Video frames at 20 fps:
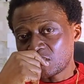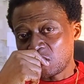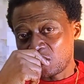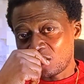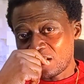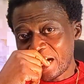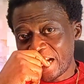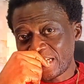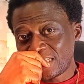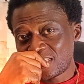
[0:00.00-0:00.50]

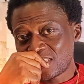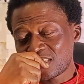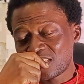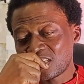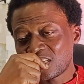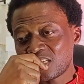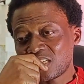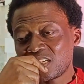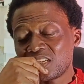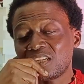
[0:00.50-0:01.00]
Alright,
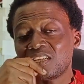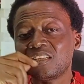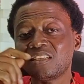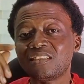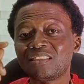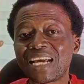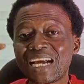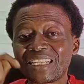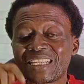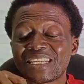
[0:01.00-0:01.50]

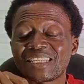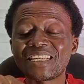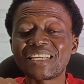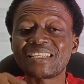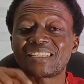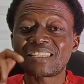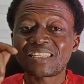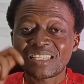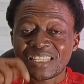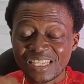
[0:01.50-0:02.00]
that
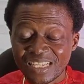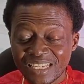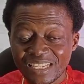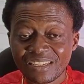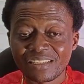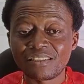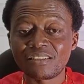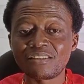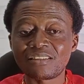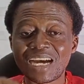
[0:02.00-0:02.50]
estate is
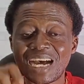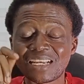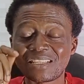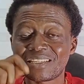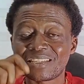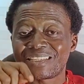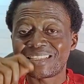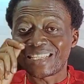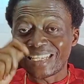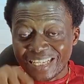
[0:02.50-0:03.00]
still
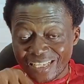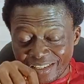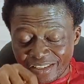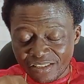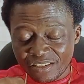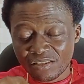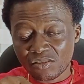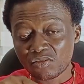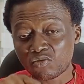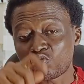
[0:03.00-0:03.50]
as it
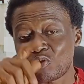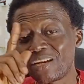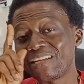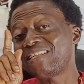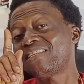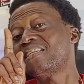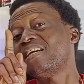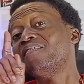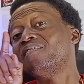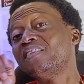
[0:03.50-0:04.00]
is
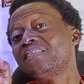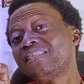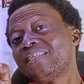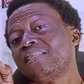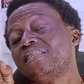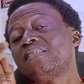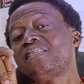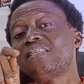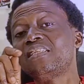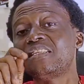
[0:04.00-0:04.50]

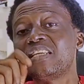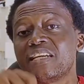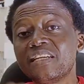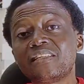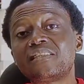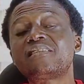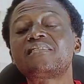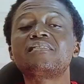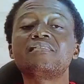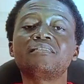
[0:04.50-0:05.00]
2017 to
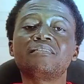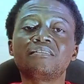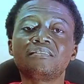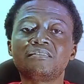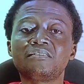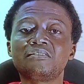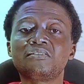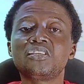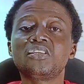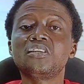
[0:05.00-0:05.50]
date.
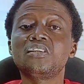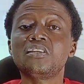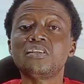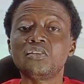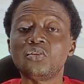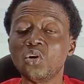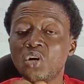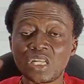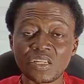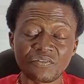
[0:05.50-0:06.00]

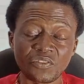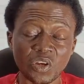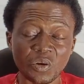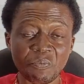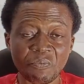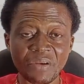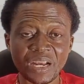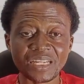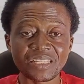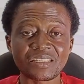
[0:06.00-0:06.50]
No
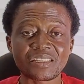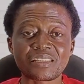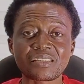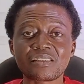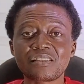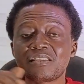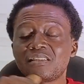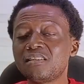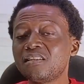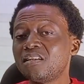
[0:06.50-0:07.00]
development,
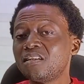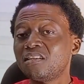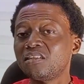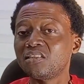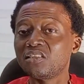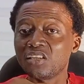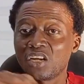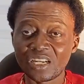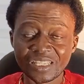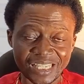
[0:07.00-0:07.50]

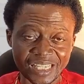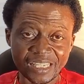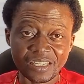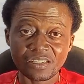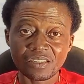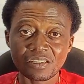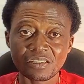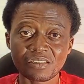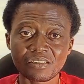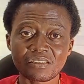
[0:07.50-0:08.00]

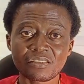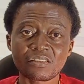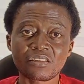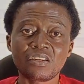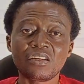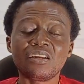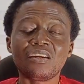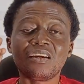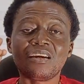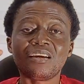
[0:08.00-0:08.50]
nothing.
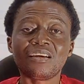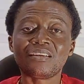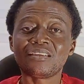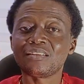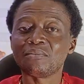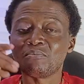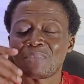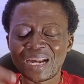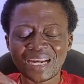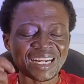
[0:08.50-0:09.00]

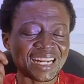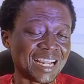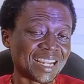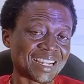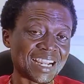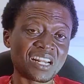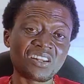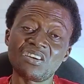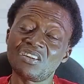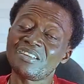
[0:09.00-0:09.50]
My
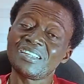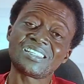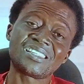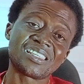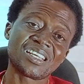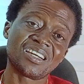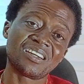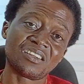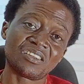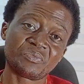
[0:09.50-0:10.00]
client cannot
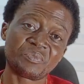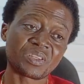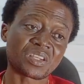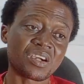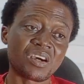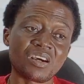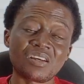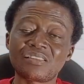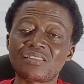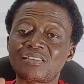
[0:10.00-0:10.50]
resell
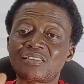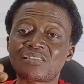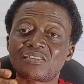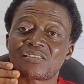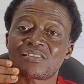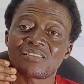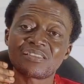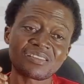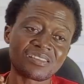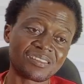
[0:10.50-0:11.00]

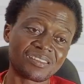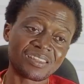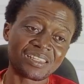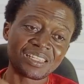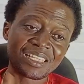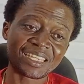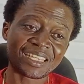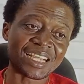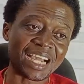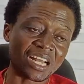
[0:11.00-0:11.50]
because
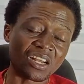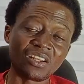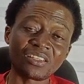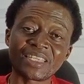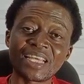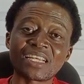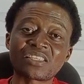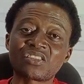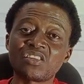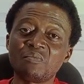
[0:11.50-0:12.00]
he
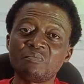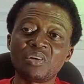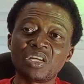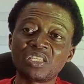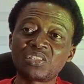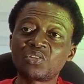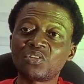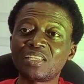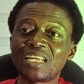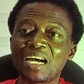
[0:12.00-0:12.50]
cannot take
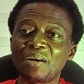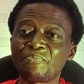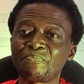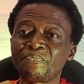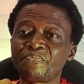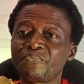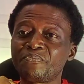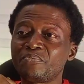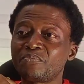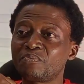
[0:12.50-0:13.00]
somebody to
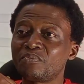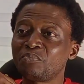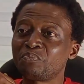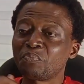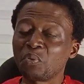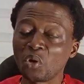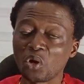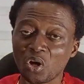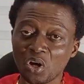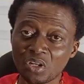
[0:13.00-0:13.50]
that
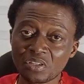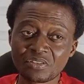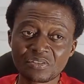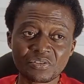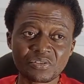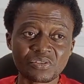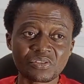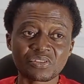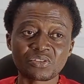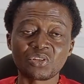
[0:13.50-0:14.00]
plot
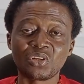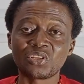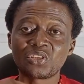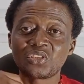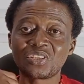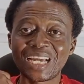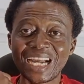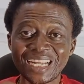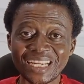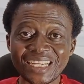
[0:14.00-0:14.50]
or
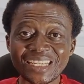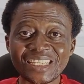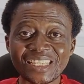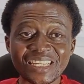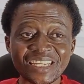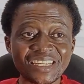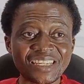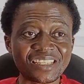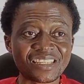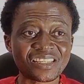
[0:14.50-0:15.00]
to that
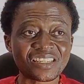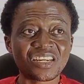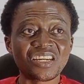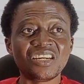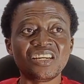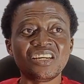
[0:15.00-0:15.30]
estate